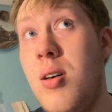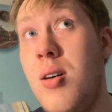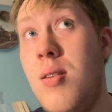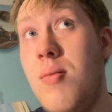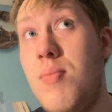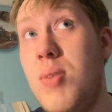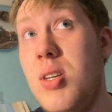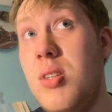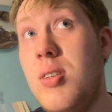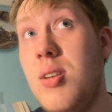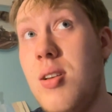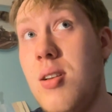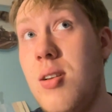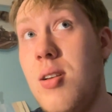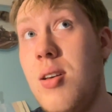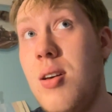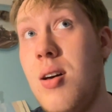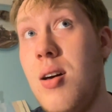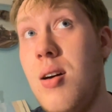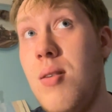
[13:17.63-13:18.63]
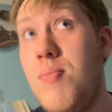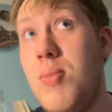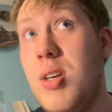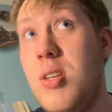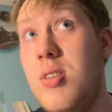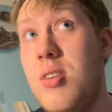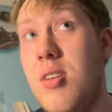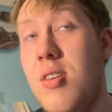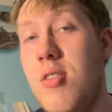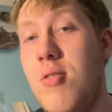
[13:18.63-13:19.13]

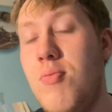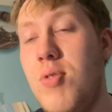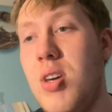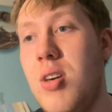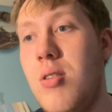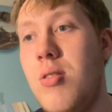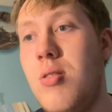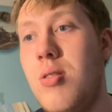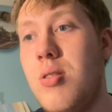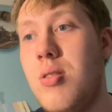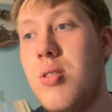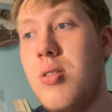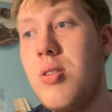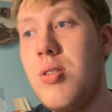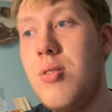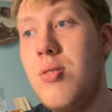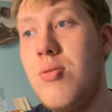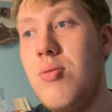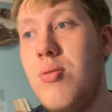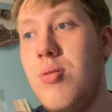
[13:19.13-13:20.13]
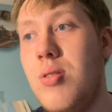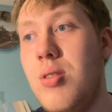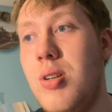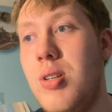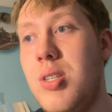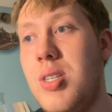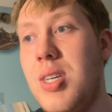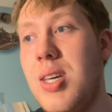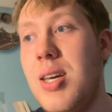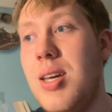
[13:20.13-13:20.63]
basically we got to
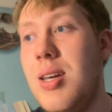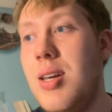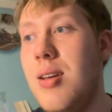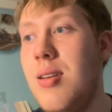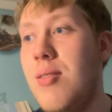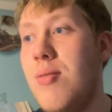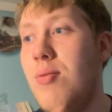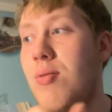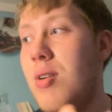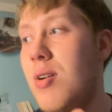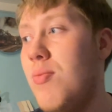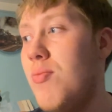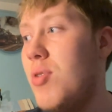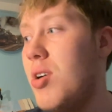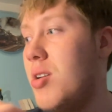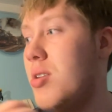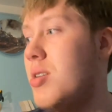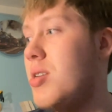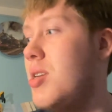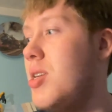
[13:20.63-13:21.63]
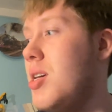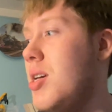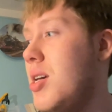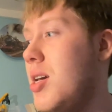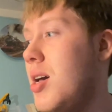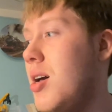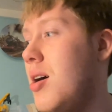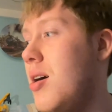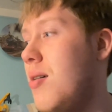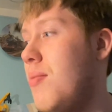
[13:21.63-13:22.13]
see what
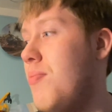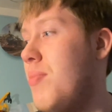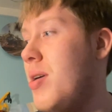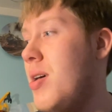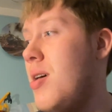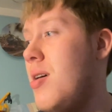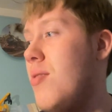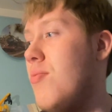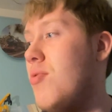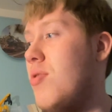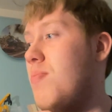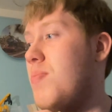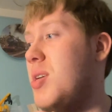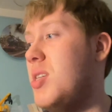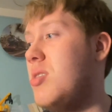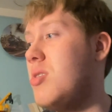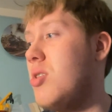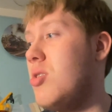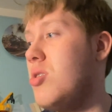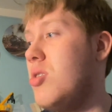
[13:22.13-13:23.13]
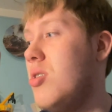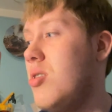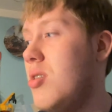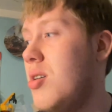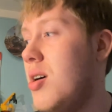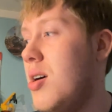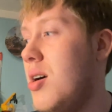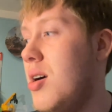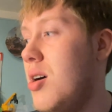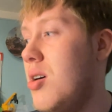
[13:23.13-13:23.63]
Mr.
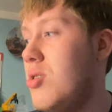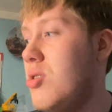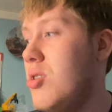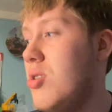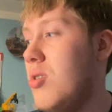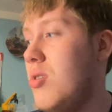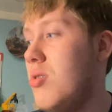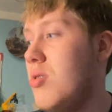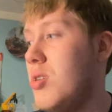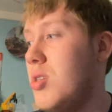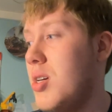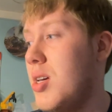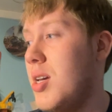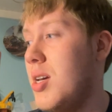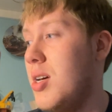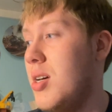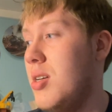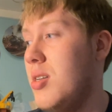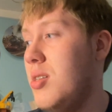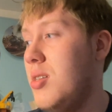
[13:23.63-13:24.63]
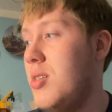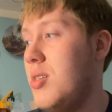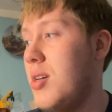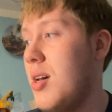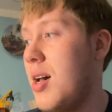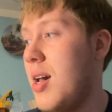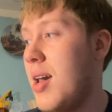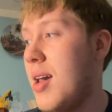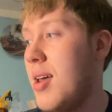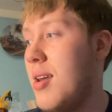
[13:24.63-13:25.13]
Todd is,
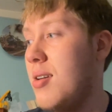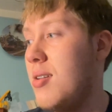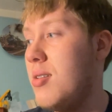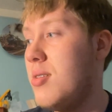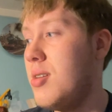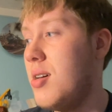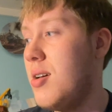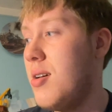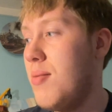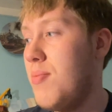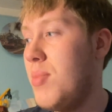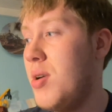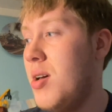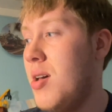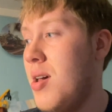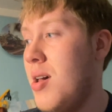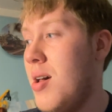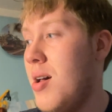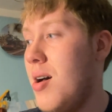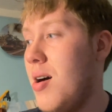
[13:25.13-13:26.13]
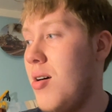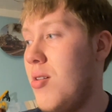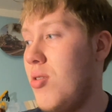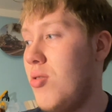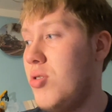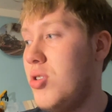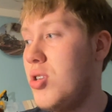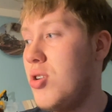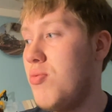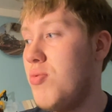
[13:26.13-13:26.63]
and
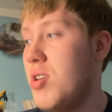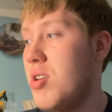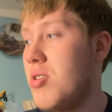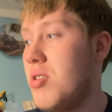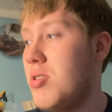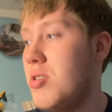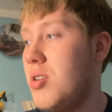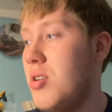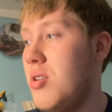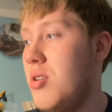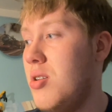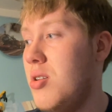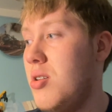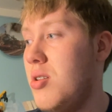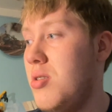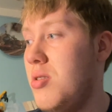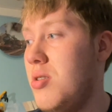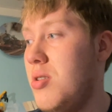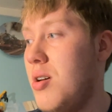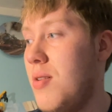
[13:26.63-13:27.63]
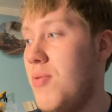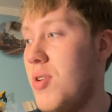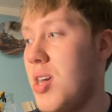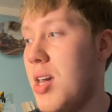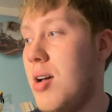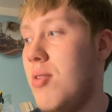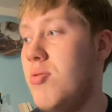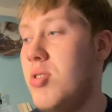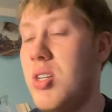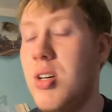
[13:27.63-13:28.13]
also we got another
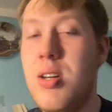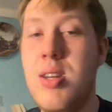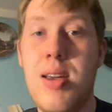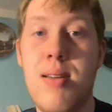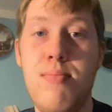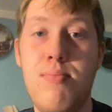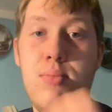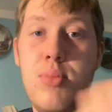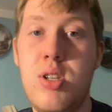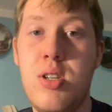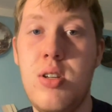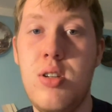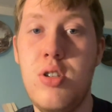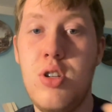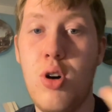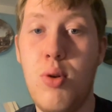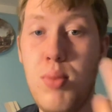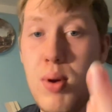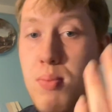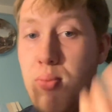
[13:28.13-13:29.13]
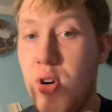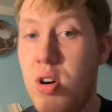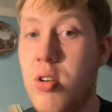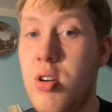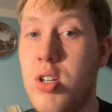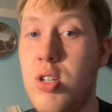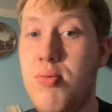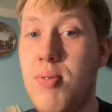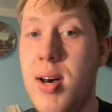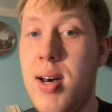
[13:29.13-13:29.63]
character named Tommy Brock
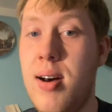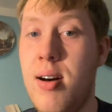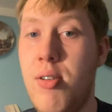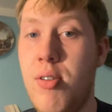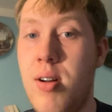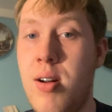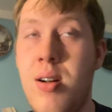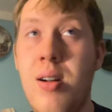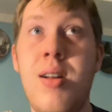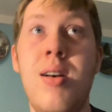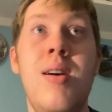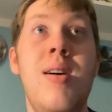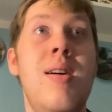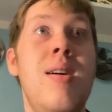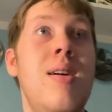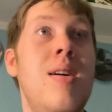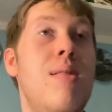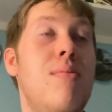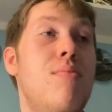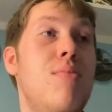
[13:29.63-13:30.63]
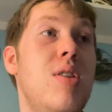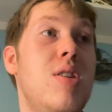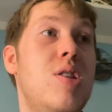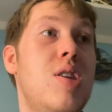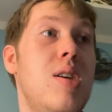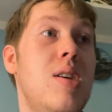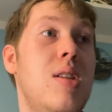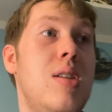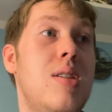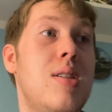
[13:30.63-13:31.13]
as well, which
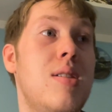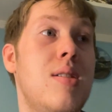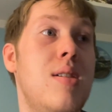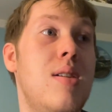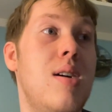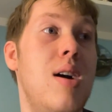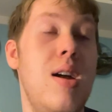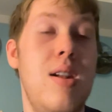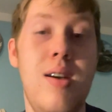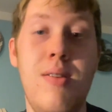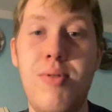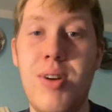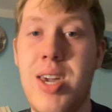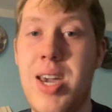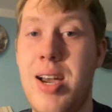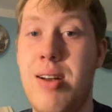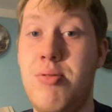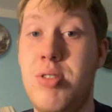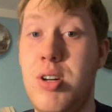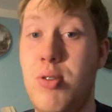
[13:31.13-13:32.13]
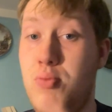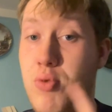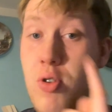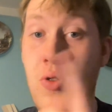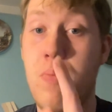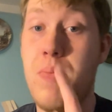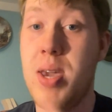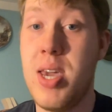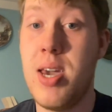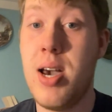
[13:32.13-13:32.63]
is another character we'll
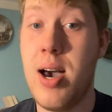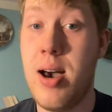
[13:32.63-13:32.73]
be